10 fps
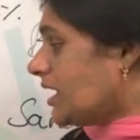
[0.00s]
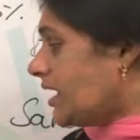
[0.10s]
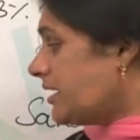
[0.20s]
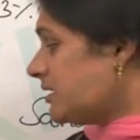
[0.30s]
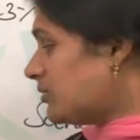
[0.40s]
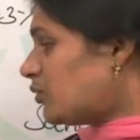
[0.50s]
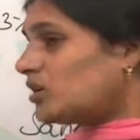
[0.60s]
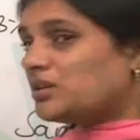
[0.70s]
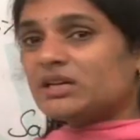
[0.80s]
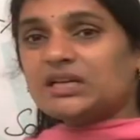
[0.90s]
And the
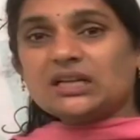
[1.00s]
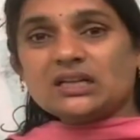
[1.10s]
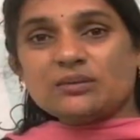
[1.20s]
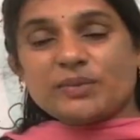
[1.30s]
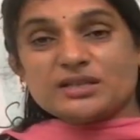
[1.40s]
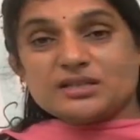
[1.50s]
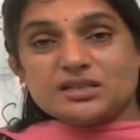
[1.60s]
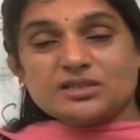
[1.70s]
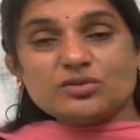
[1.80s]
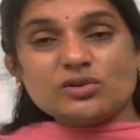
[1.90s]
water retaining
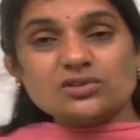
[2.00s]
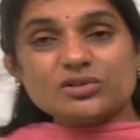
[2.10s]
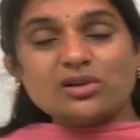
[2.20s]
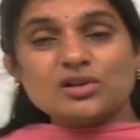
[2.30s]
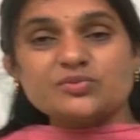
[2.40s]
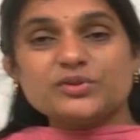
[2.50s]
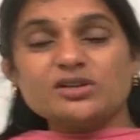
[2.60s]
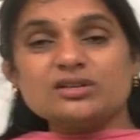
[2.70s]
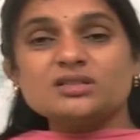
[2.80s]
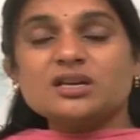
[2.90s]
capacity is also lost
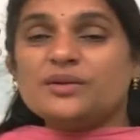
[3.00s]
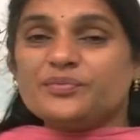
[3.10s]
because